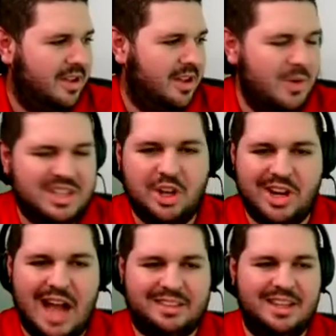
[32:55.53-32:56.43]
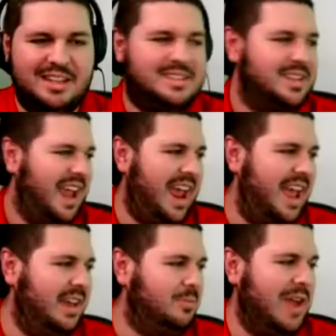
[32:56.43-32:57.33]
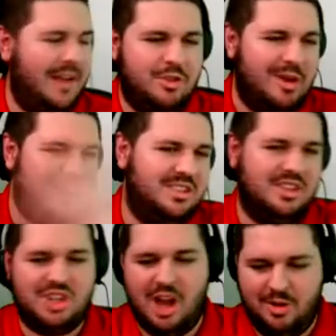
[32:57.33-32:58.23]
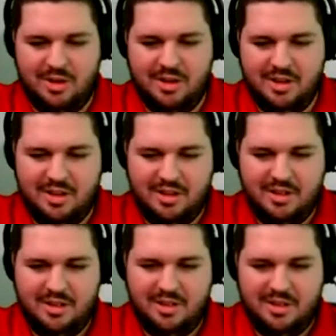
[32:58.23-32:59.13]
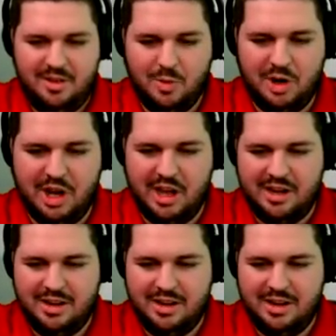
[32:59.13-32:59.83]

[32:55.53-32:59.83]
We still got this. And we have the rest of the show. We're good.